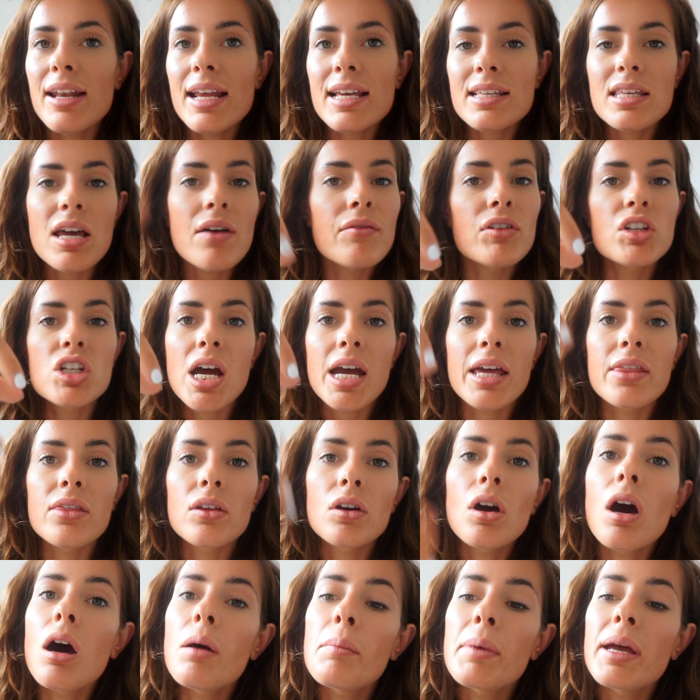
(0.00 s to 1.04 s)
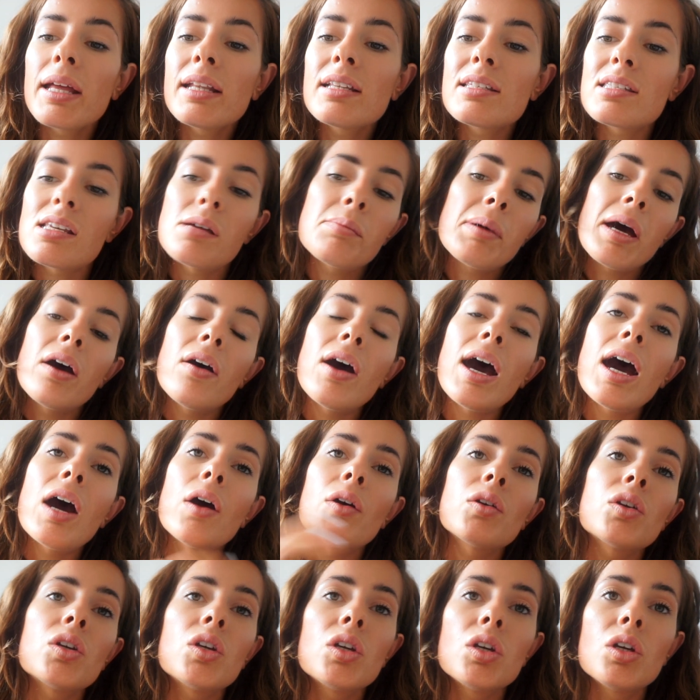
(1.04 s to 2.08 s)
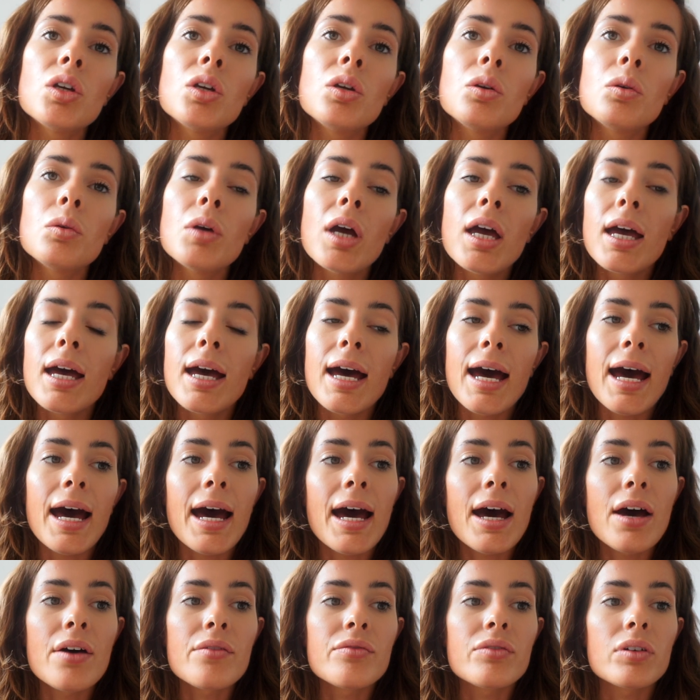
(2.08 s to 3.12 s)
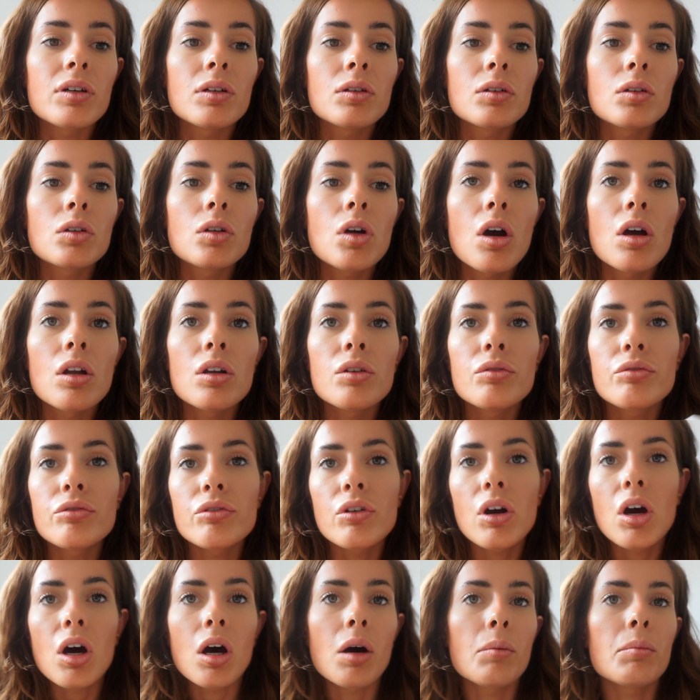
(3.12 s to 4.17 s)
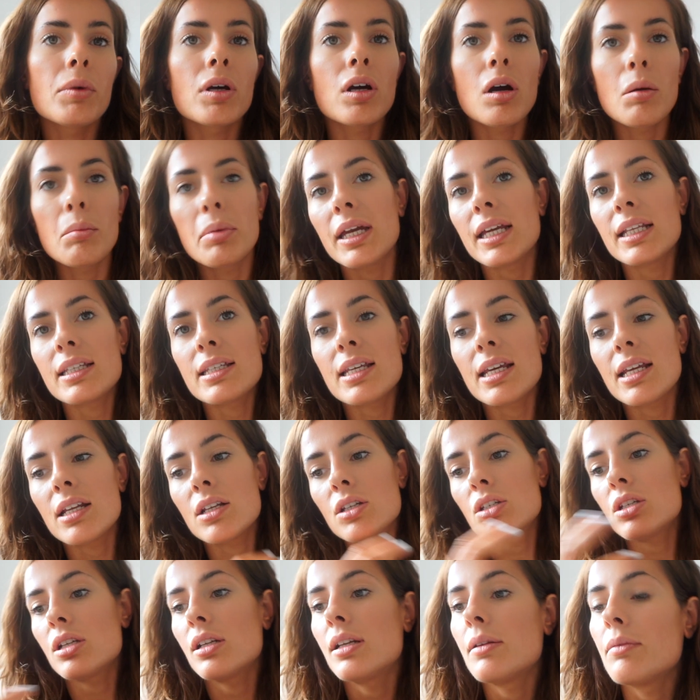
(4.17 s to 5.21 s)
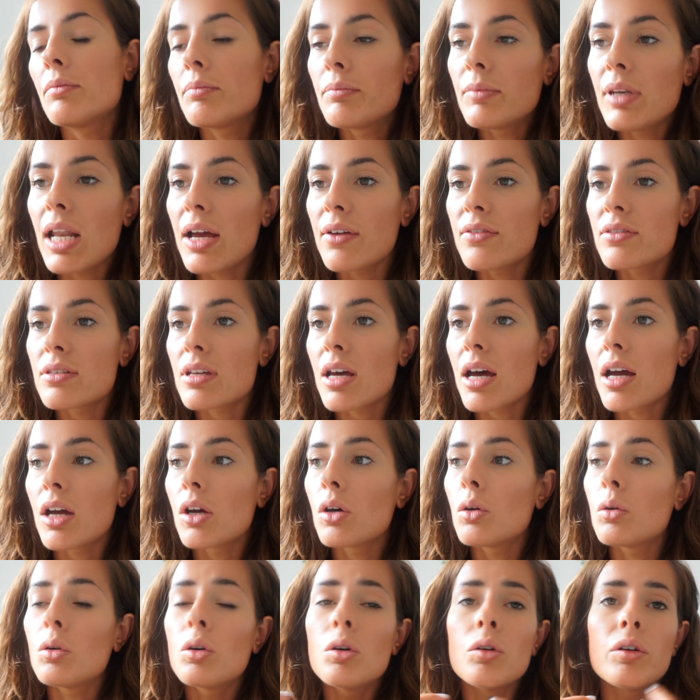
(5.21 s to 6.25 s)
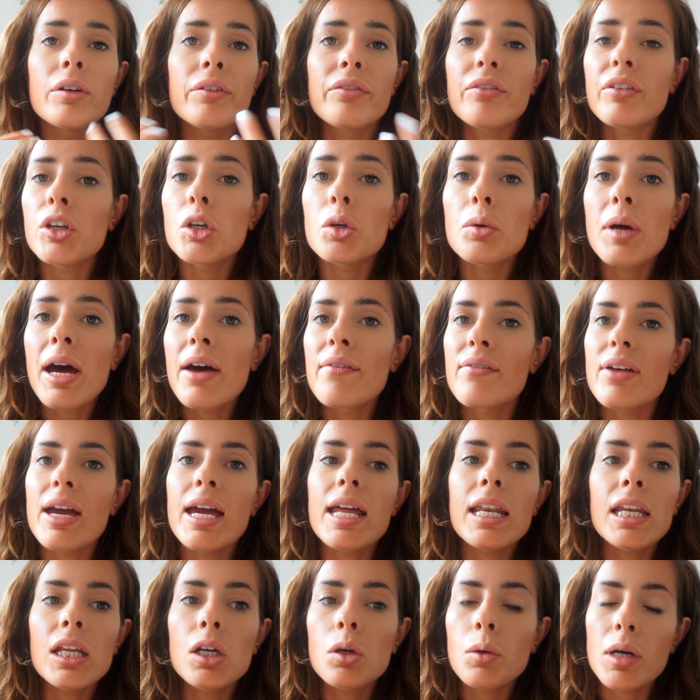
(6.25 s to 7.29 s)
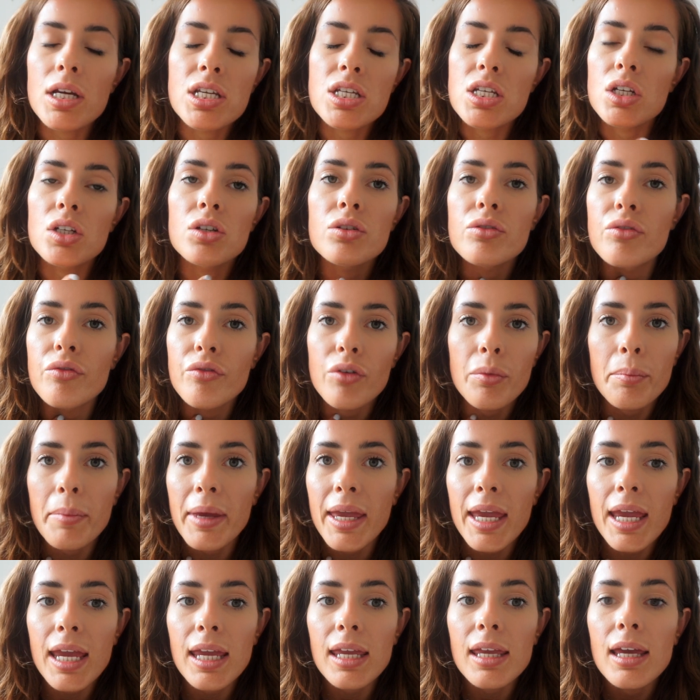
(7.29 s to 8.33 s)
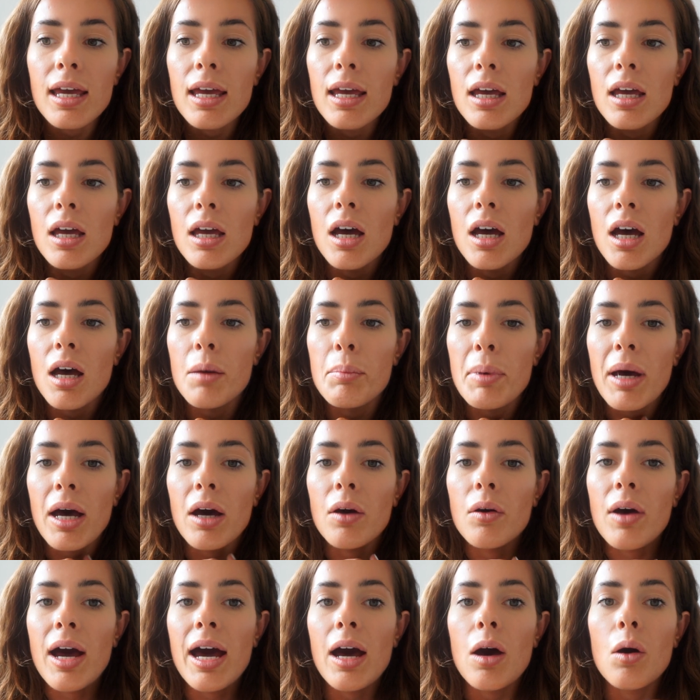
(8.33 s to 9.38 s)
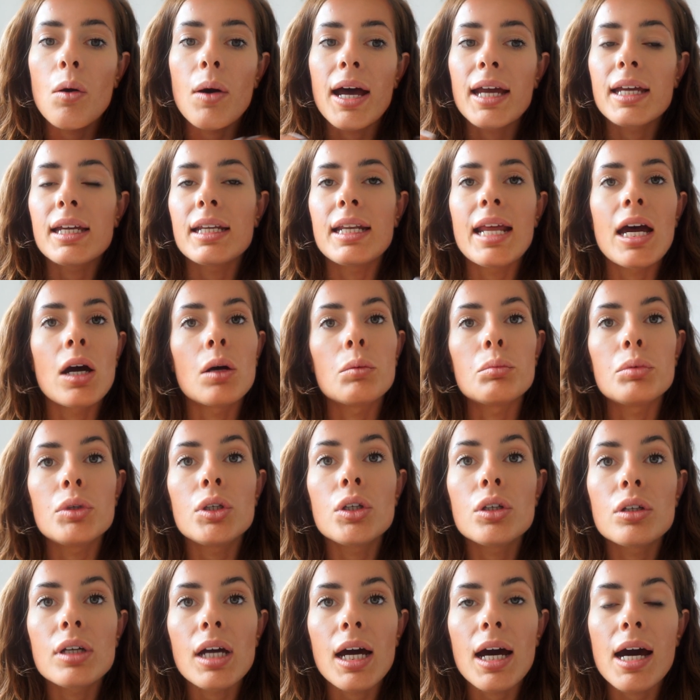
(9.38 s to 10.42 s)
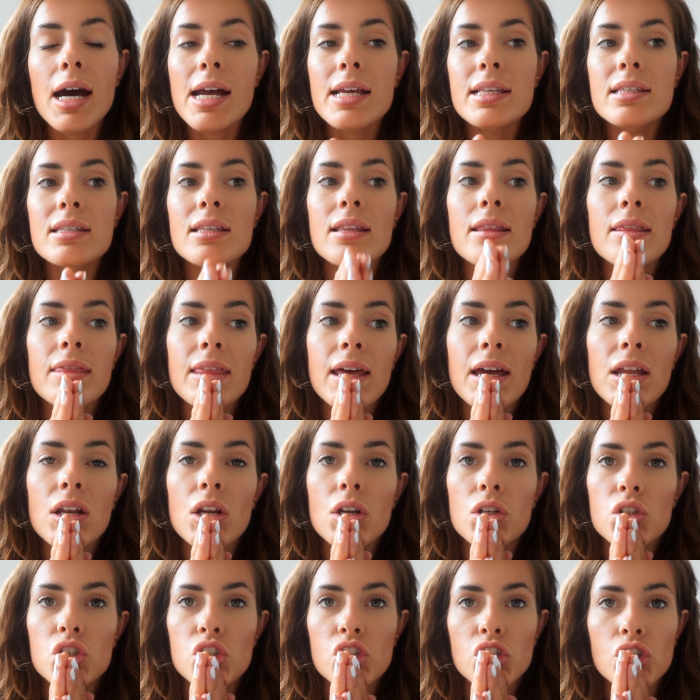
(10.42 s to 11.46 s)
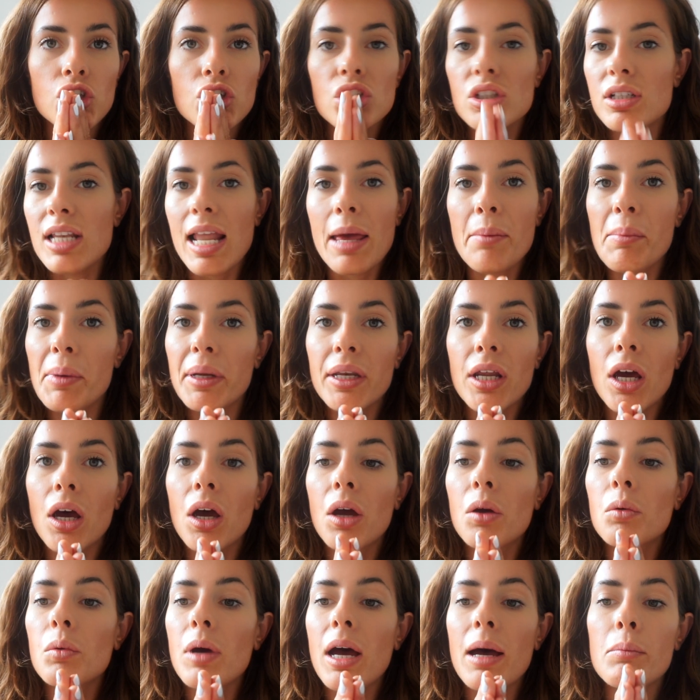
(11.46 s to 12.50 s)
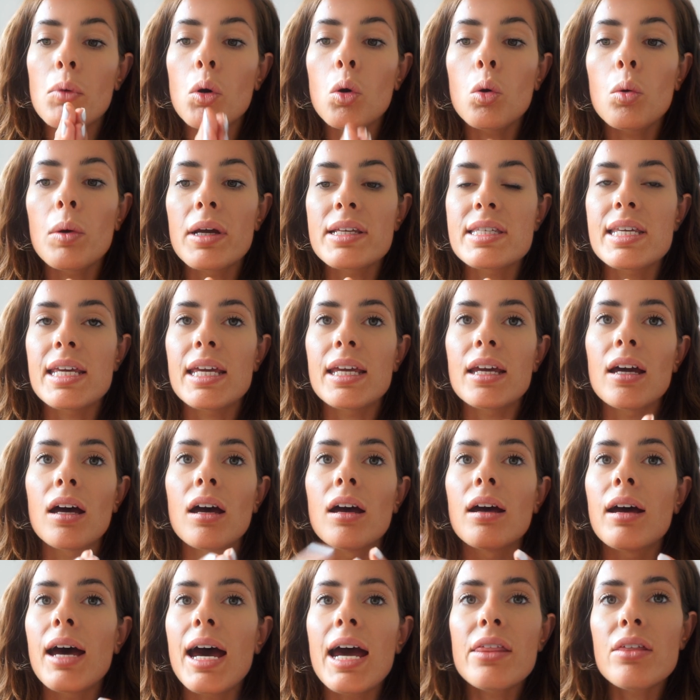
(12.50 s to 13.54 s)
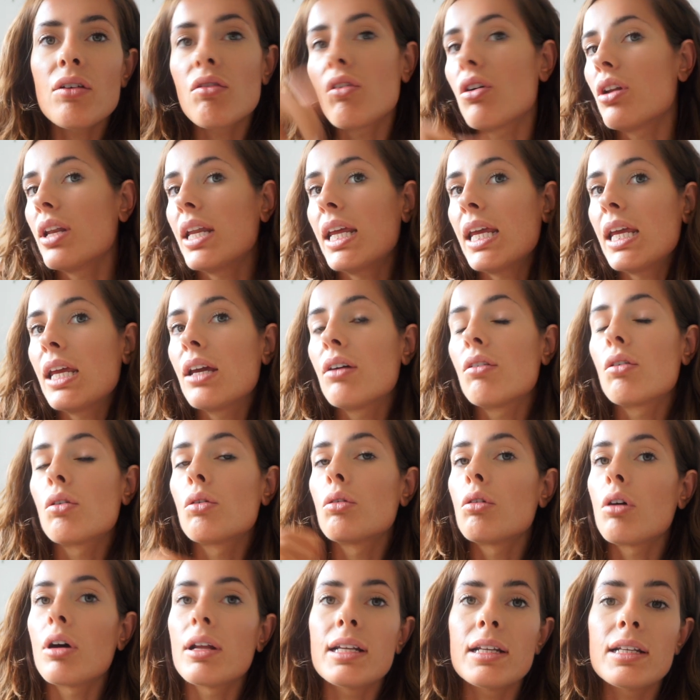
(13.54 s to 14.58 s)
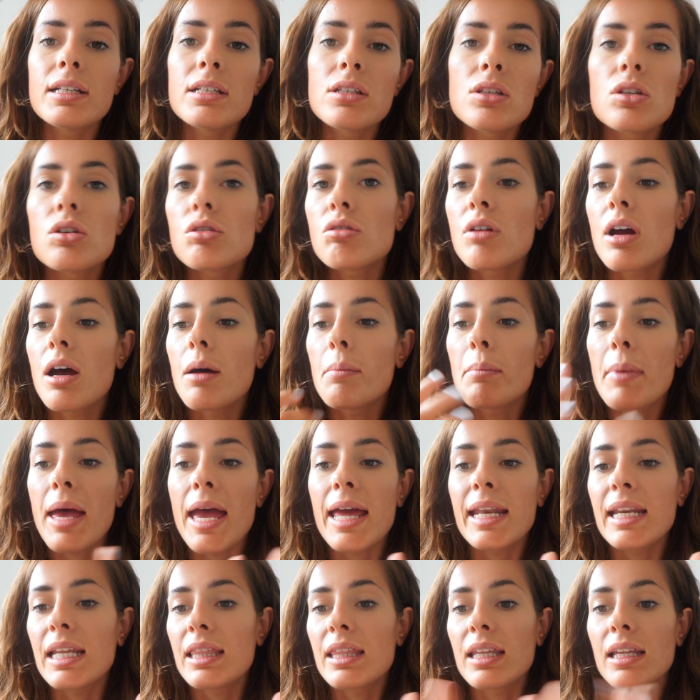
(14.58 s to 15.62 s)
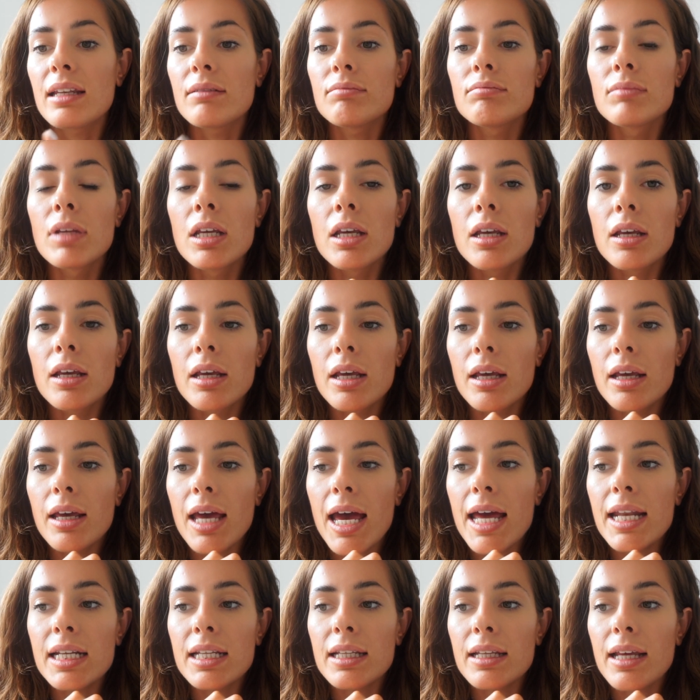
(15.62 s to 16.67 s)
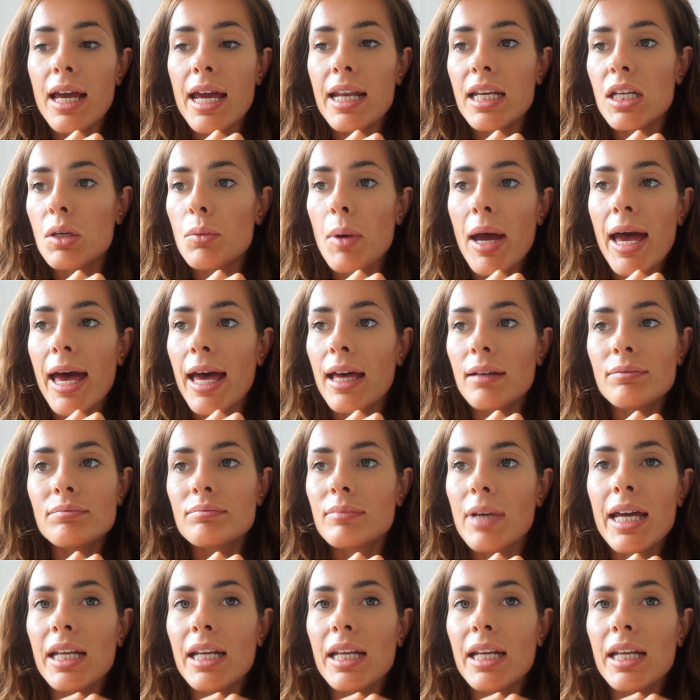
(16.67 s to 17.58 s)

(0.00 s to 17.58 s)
Let's have a chat in the comments about how you have gone from competing to lifestyle, or if you have any questions for me about how I can help you guys, then just let me know. I'm always here, either on here or on Instagram, anything, anywhere.